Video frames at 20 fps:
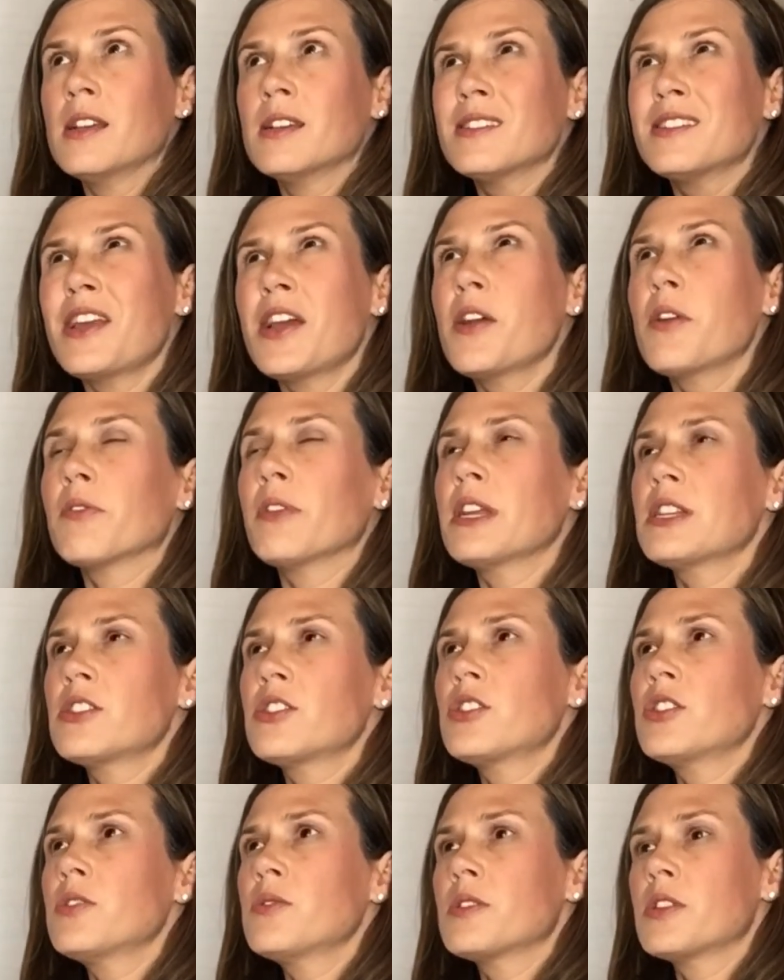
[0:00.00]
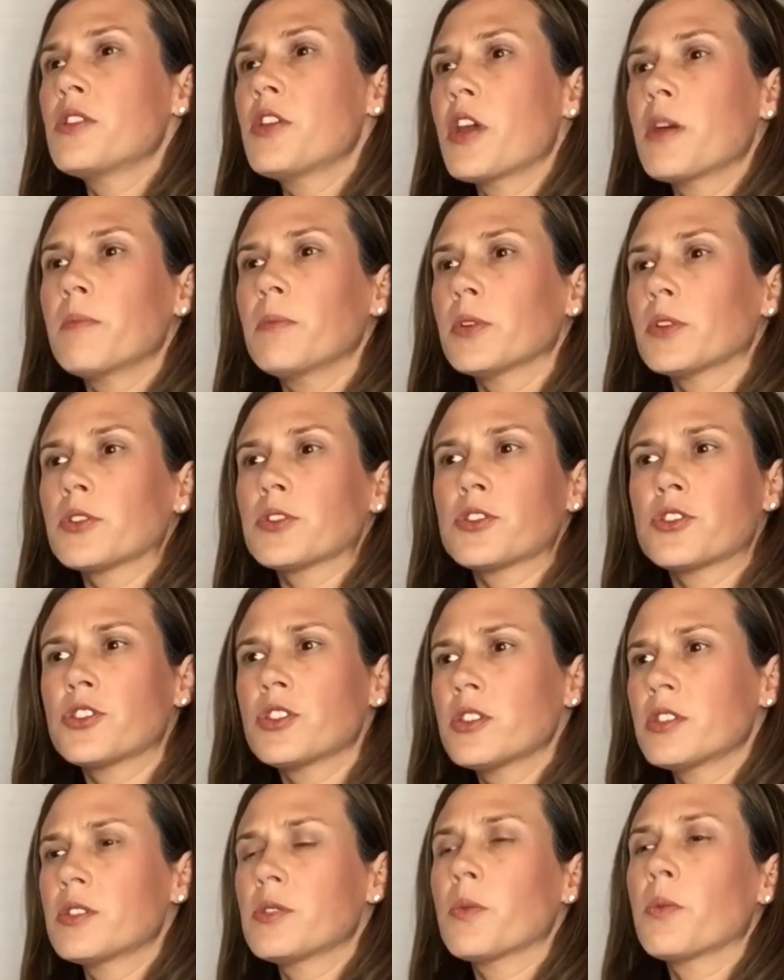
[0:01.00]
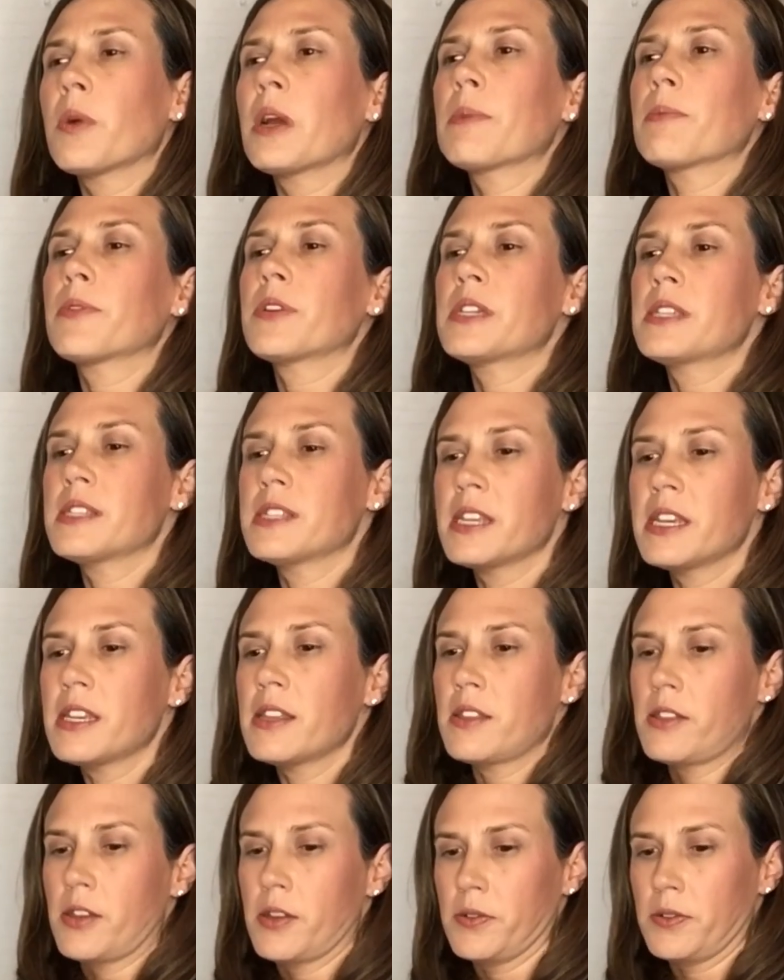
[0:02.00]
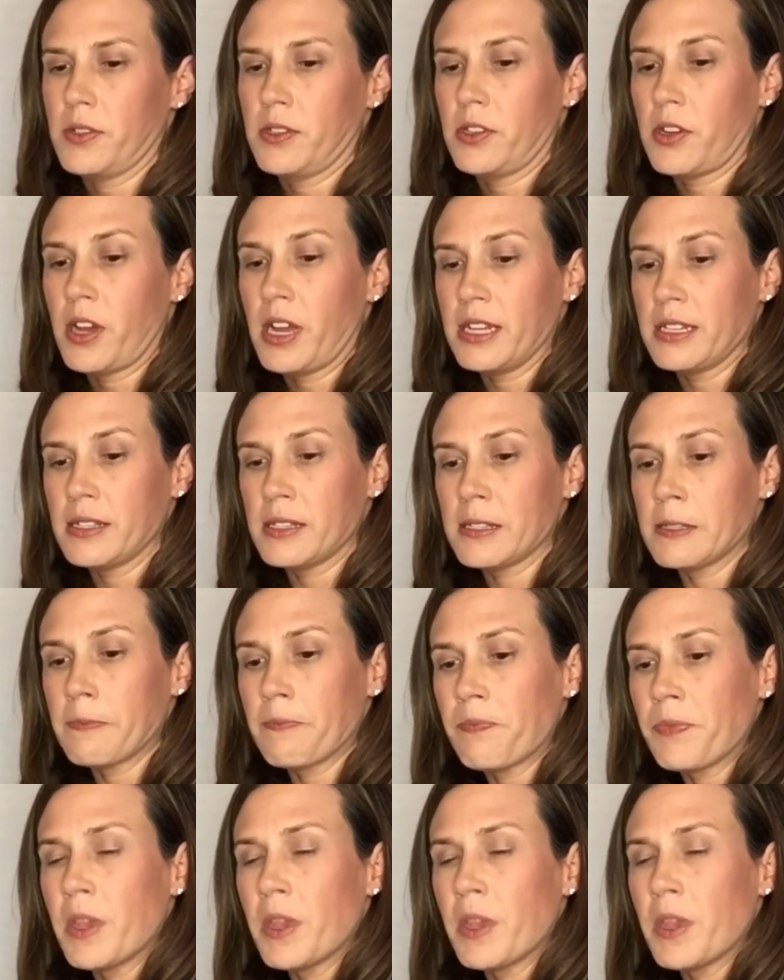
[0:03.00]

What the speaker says: No, let's use numbers just to represent those dots.